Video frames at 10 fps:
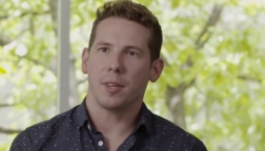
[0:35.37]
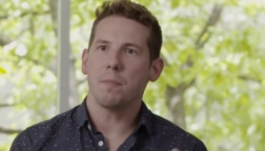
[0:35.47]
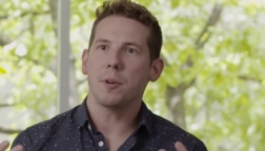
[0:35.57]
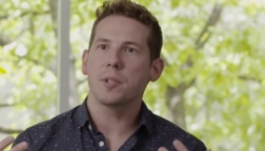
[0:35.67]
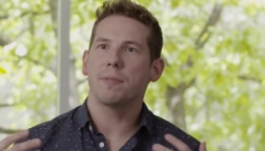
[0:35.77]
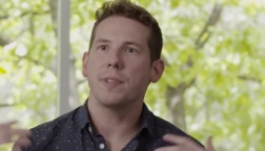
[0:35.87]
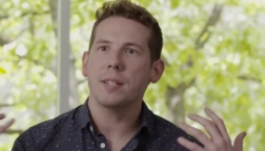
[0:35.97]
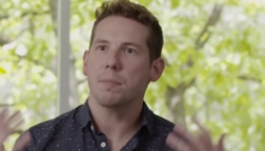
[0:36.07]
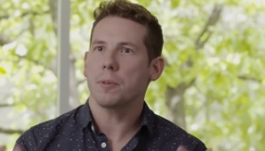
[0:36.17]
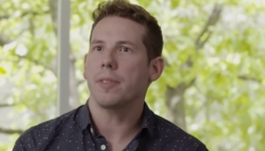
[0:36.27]
The most
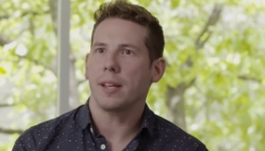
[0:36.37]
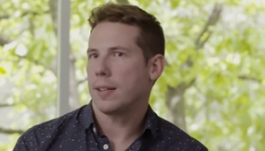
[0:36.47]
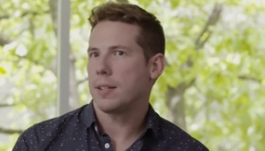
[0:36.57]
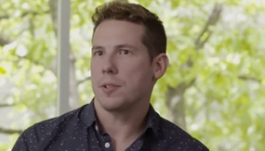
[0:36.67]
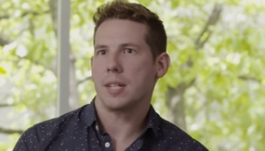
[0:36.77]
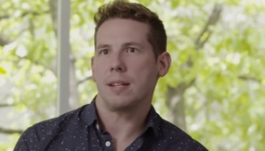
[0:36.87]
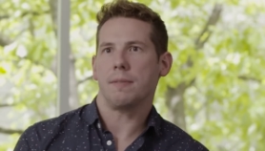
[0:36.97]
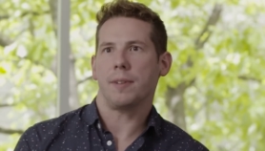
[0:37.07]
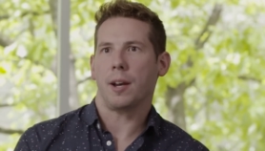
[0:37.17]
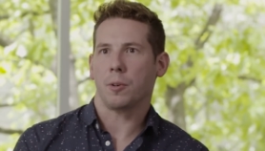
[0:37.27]
visible thing that you see
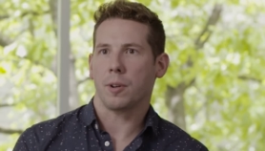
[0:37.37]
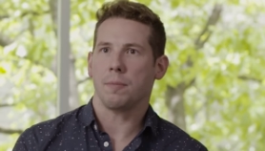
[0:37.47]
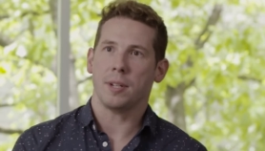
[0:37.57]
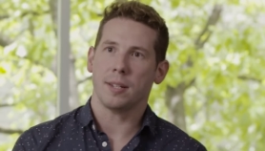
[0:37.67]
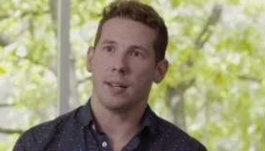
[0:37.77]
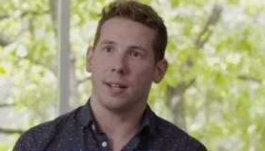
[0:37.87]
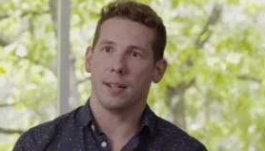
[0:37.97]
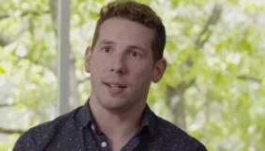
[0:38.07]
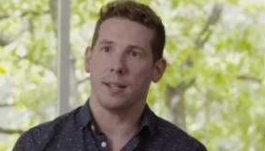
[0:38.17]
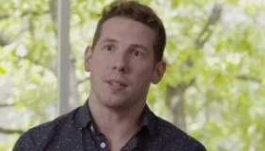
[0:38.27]
of Algorithmia
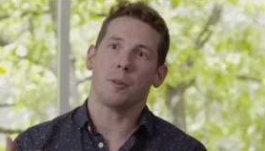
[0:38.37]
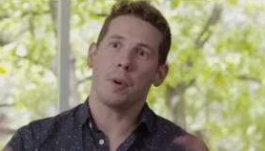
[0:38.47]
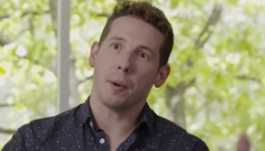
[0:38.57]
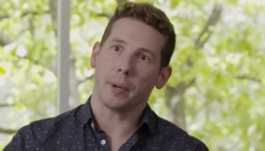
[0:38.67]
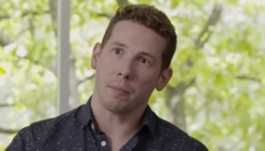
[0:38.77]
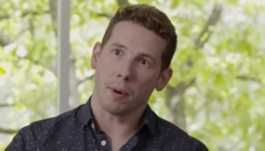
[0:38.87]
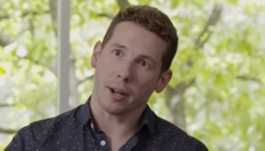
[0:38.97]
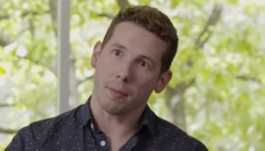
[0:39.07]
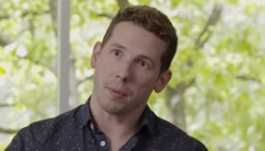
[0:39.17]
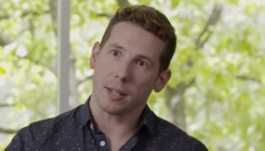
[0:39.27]
today is our public
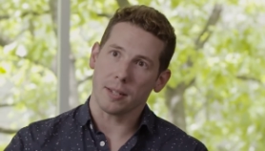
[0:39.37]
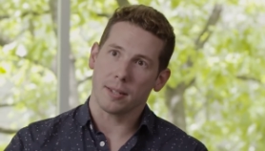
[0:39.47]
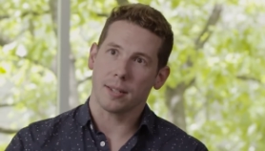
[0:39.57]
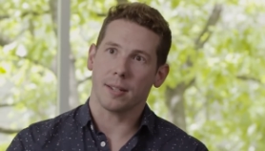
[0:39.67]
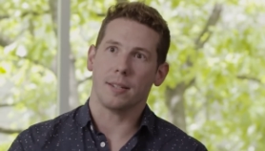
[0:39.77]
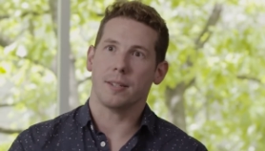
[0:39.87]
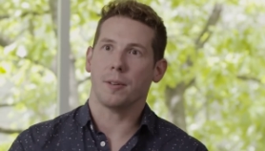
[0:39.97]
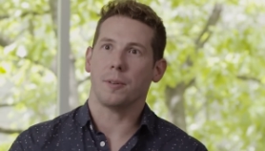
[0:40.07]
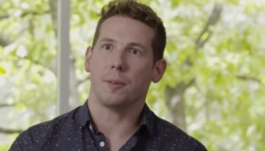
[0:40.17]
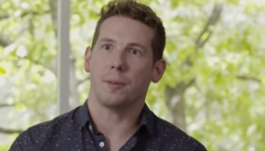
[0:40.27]
marketplace. And
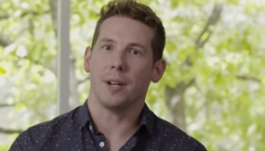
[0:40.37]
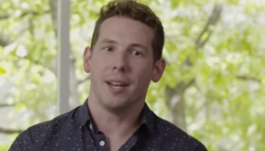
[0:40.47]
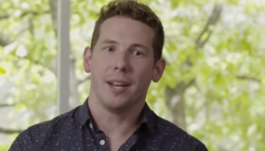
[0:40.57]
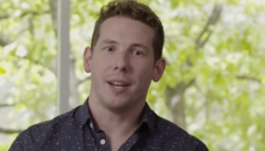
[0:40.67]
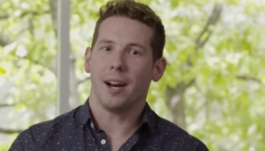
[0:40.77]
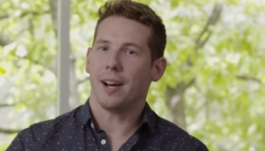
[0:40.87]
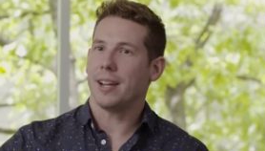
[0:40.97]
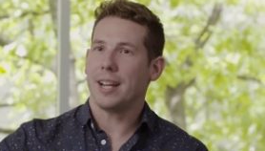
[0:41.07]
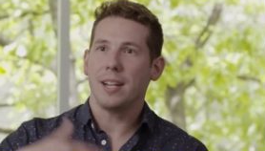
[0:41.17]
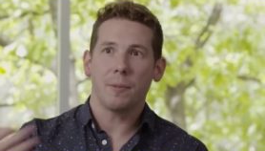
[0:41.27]
so
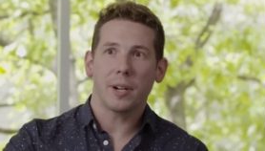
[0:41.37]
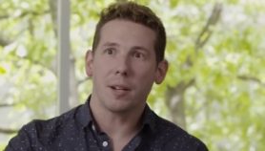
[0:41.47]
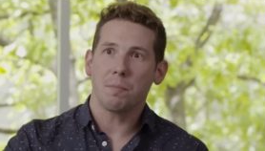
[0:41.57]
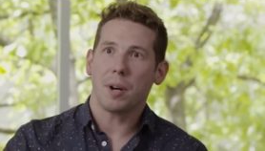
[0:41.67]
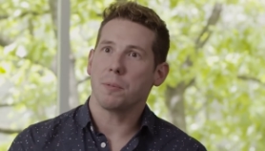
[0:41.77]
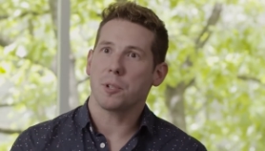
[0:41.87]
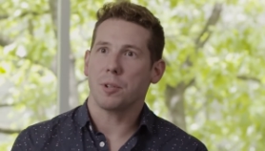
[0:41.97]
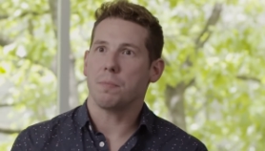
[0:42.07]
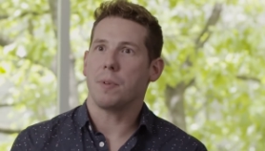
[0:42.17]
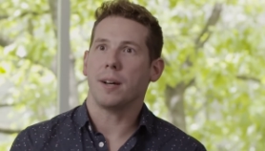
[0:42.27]
uh, anyone can publish
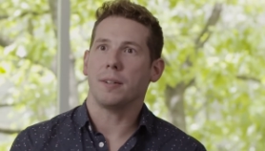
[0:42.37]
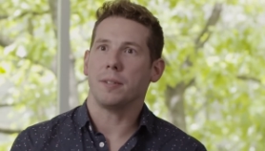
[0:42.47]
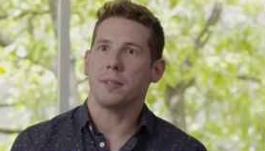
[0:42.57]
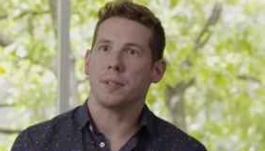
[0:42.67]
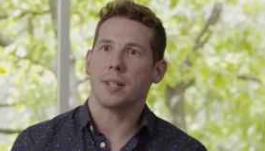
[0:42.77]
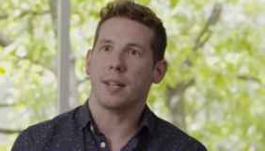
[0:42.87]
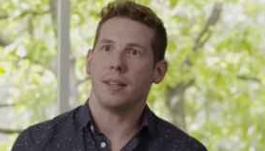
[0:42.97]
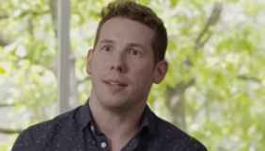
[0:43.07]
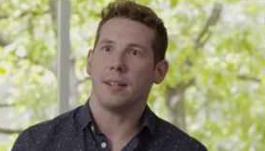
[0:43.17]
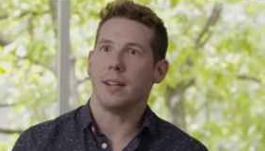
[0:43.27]
their models,
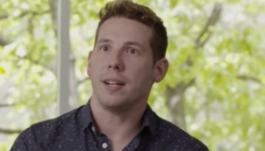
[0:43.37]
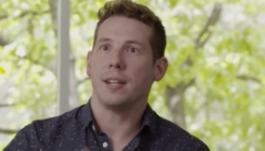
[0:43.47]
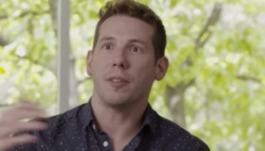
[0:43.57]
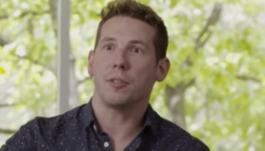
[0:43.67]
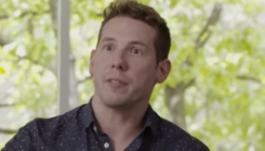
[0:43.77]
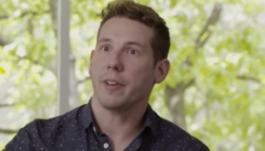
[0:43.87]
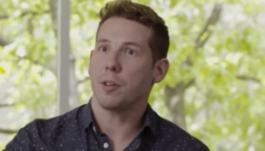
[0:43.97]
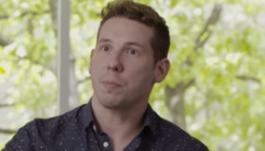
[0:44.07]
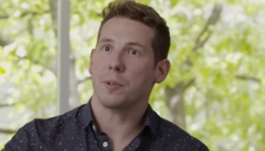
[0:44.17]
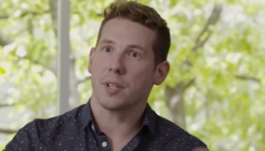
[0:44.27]
and then any other
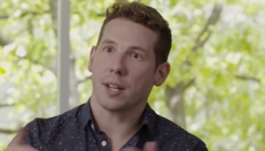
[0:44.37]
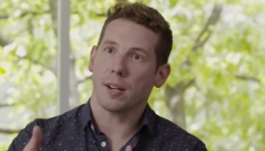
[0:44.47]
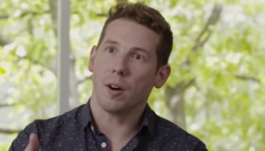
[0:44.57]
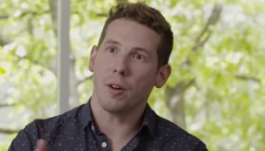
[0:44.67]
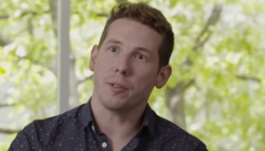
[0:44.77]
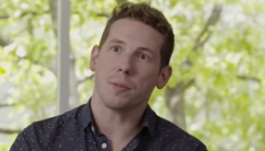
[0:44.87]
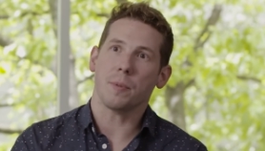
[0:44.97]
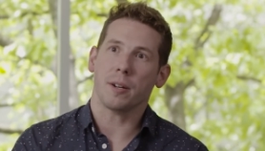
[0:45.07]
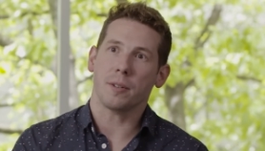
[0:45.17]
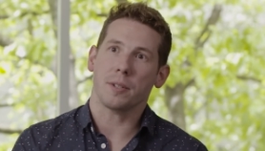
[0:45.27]
developers can call those
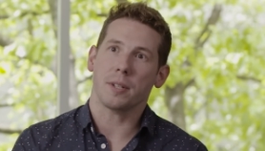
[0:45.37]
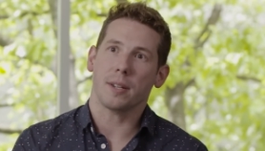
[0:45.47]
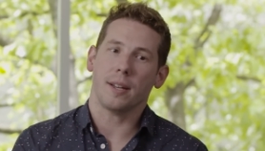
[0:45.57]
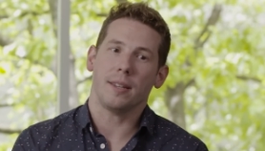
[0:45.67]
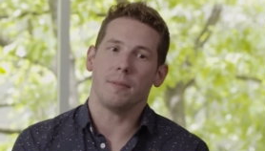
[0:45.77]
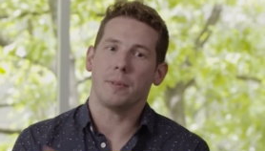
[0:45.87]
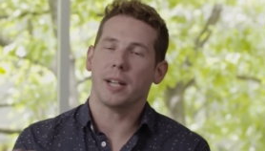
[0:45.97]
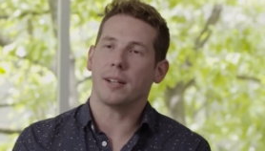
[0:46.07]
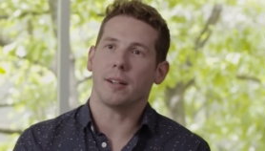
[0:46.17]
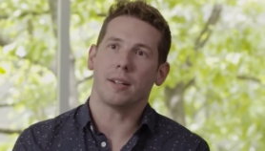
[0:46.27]
models. And then we
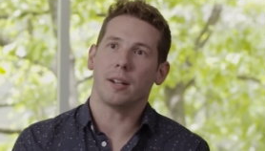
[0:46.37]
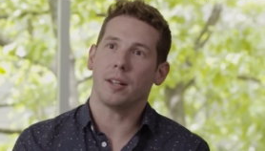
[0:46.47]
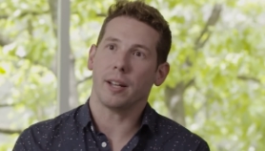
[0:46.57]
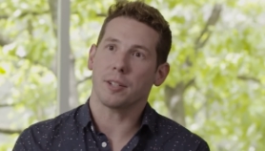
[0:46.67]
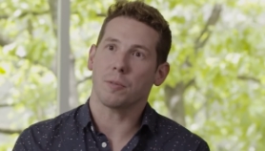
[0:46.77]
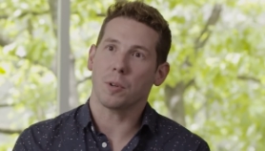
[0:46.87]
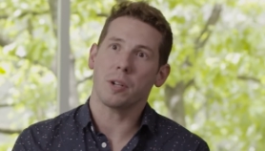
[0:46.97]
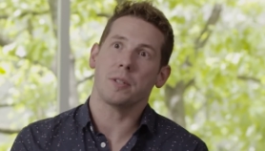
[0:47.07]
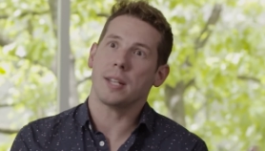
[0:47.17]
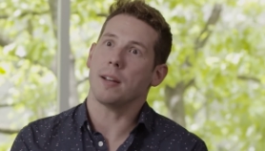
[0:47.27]
collect a
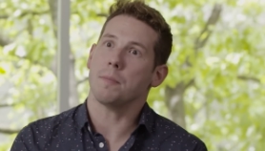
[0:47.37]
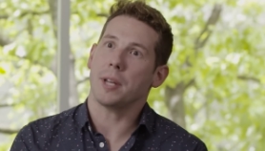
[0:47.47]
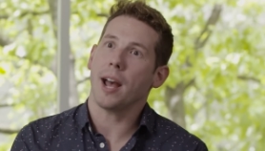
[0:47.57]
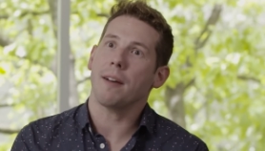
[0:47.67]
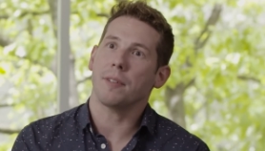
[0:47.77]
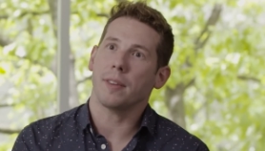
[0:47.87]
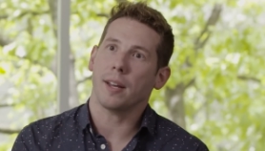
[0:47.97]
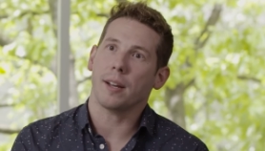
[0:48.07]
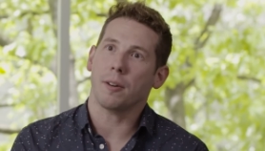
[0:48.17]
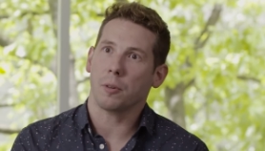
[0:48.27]
royalty on behalf of
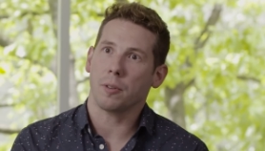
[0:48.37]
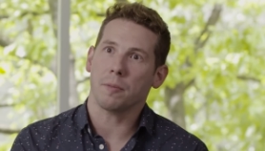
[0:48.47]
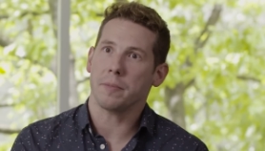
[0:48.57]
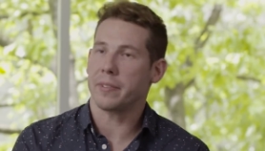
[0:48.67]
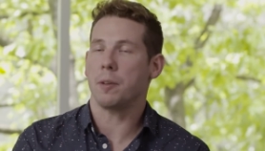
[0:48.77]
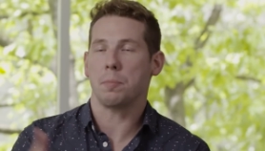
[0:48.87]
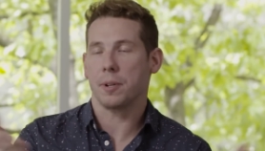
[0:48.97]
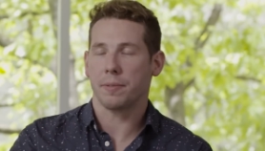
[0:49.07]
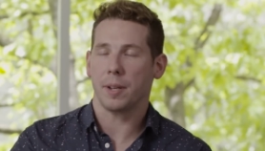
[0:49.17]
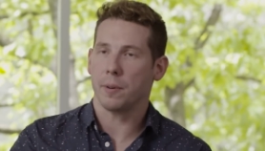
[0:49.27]
that algorithm developer
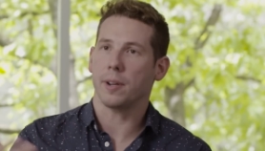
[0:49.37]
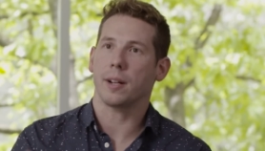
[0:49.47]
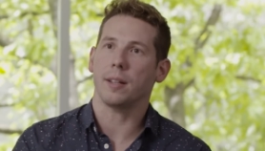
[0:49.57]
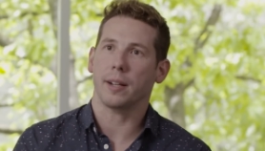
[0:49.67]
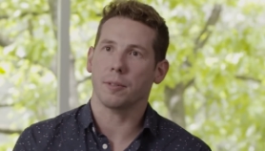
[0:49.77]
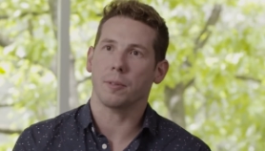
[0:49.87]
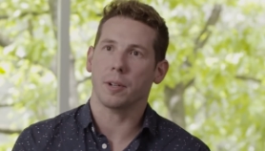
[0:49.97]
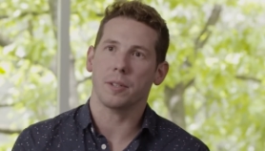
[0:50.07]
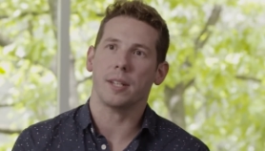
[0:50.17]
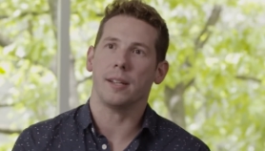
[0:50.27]
if they want to collect a
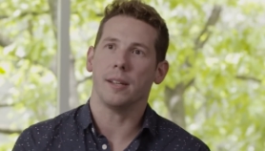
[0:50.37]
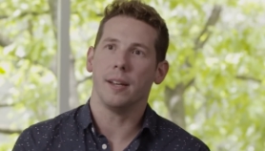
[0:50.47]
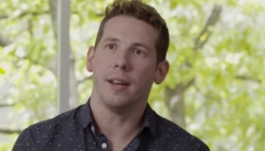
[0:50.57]
royalty